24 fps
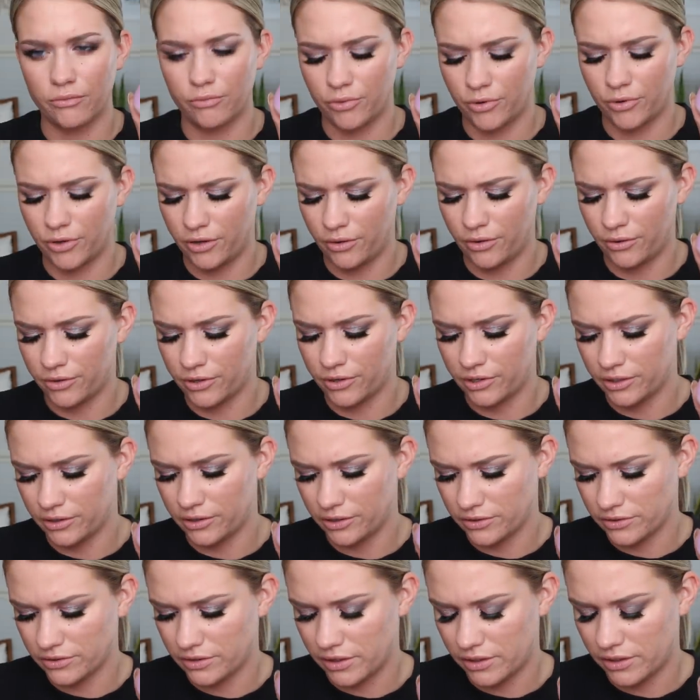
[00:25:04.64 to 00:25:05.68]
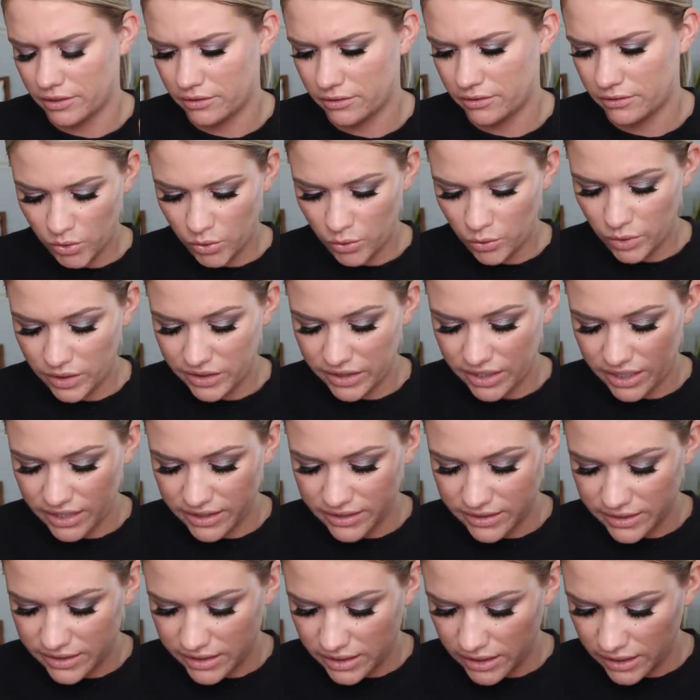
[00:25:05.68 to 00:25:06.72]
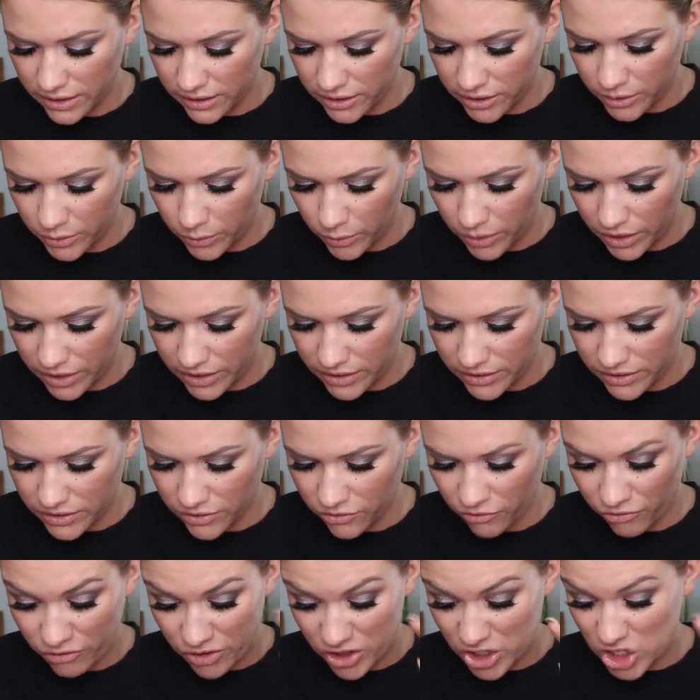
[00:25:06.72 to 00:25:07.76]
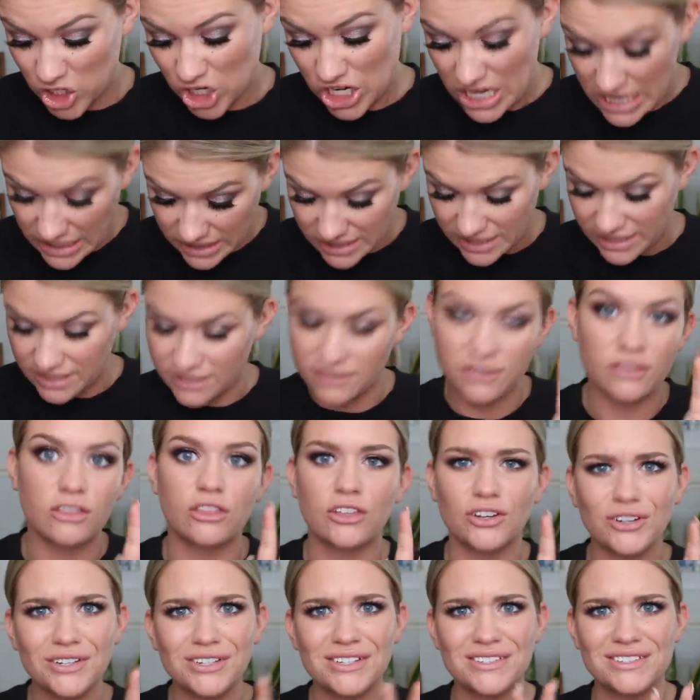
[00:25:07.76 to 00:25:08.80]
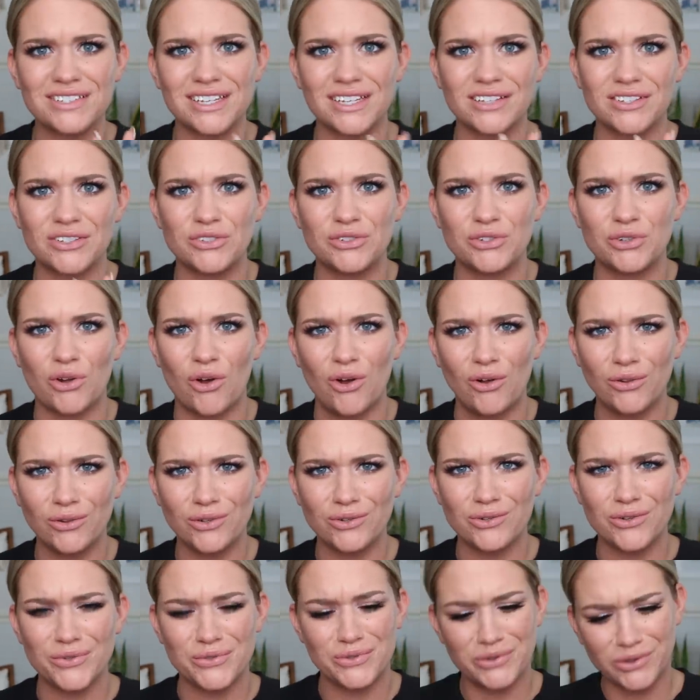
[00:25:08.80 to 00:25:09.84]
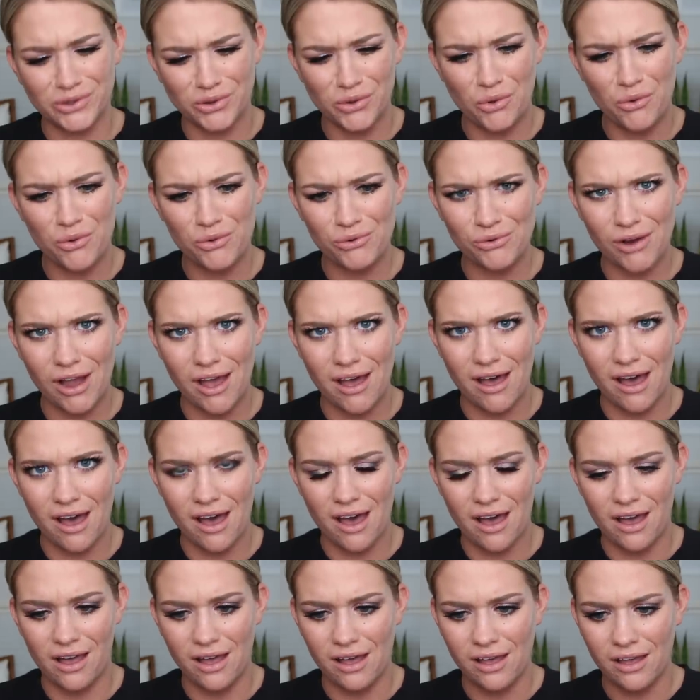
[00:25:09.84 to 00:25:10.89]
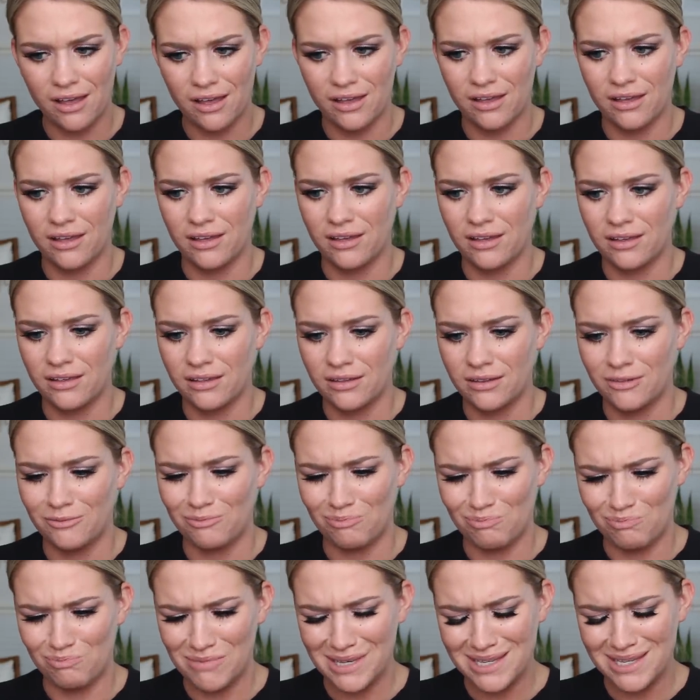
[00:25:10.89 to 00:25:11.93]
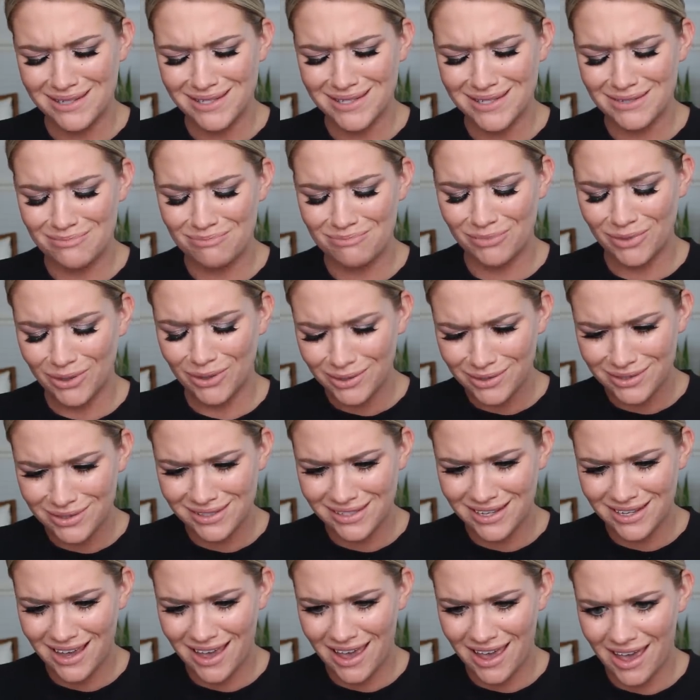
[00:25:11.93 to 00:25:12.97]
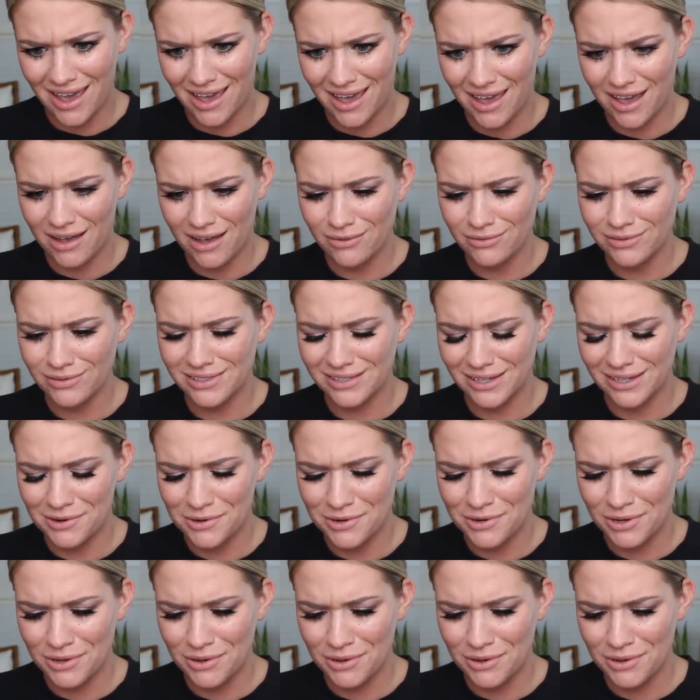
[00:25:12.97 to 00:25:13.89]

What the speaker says: pre-order, it looks like. Ooh, and the concealer was, Jesus, $36? Laura! Ms. Mercier, how dare